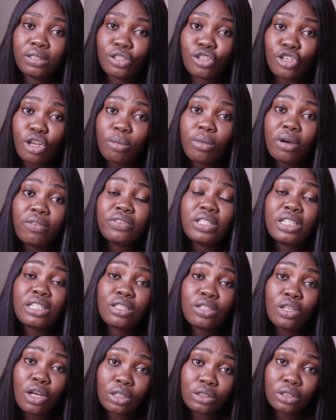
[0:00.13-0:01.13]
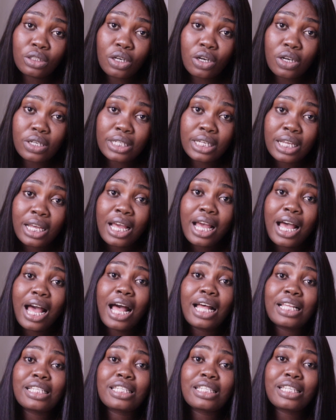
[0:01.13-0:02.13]
Some of these doctors
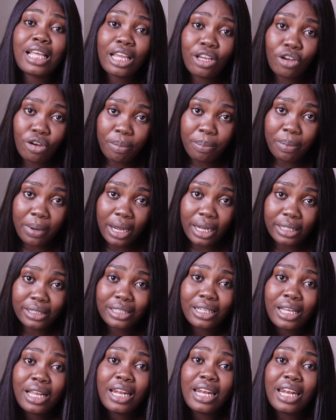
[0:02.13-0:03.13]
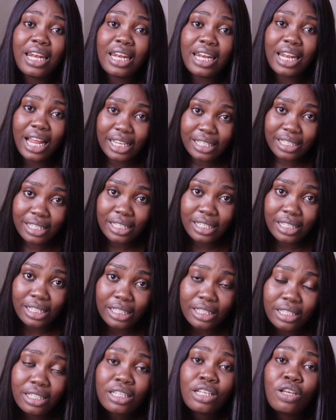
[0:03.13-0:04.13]
are psychopaths,
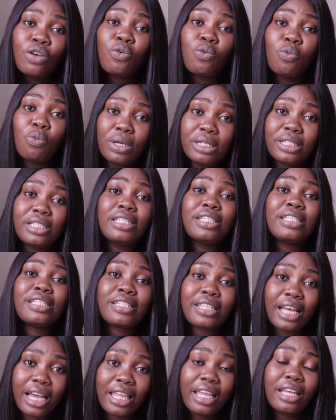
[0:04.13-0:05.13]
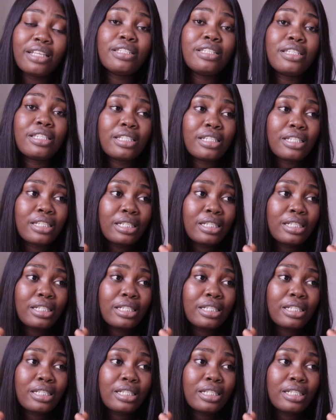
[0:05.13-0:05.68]
narcissists with science.